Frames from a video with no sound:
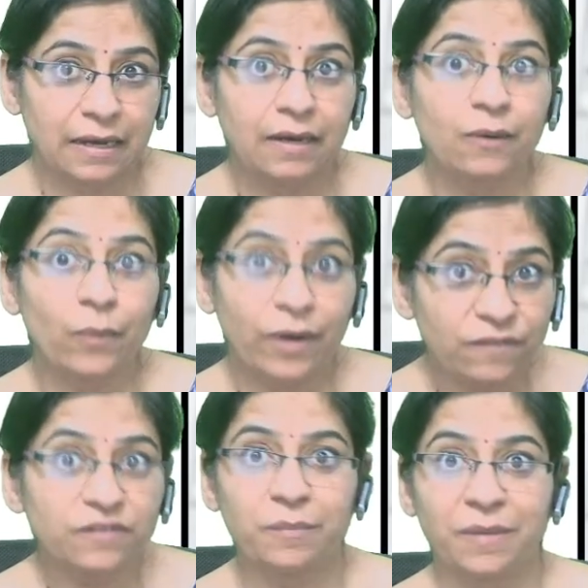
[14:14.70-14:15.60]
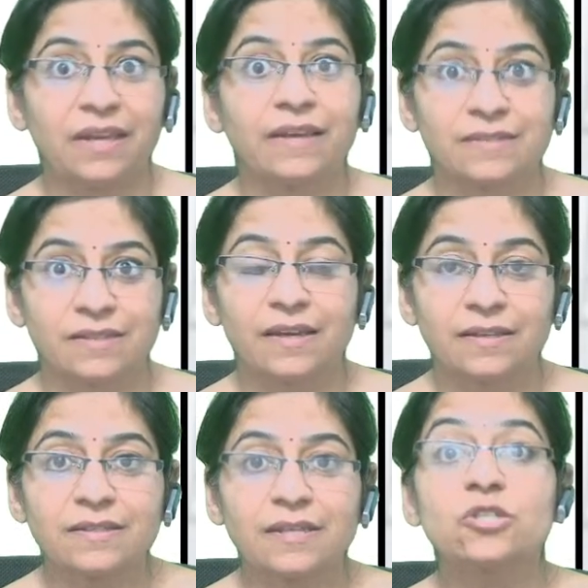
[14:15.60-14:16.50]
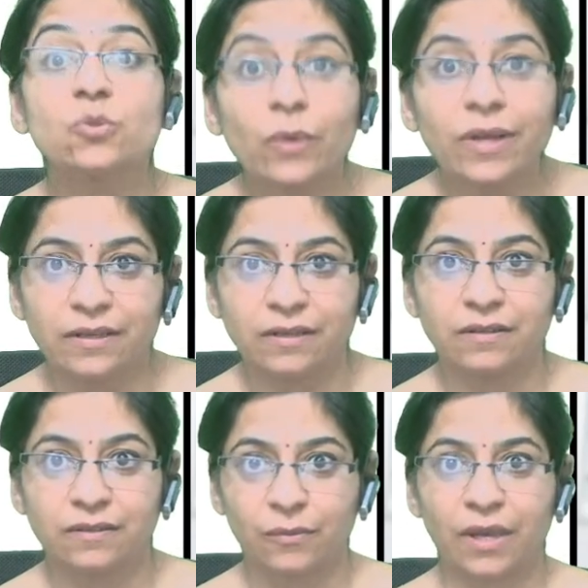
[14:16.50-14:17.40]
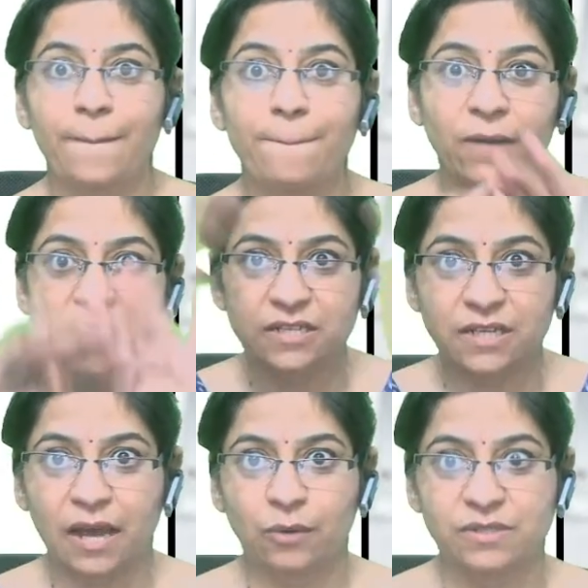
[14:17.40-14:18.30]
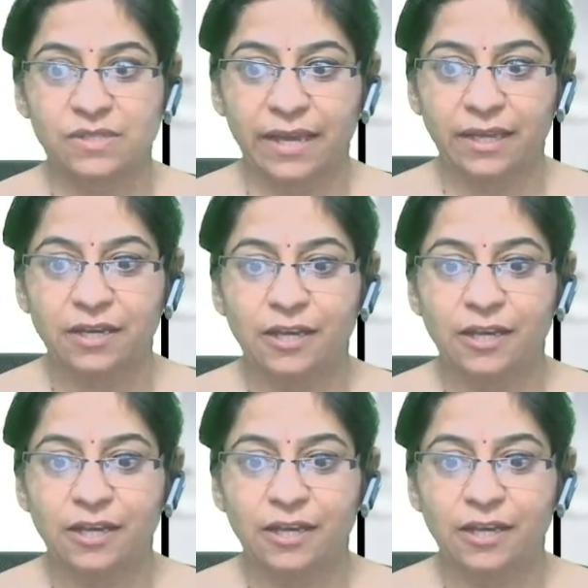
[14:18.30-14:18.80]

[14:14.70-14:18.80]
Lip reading: one of the meanings is swollen, okay, bulging outside.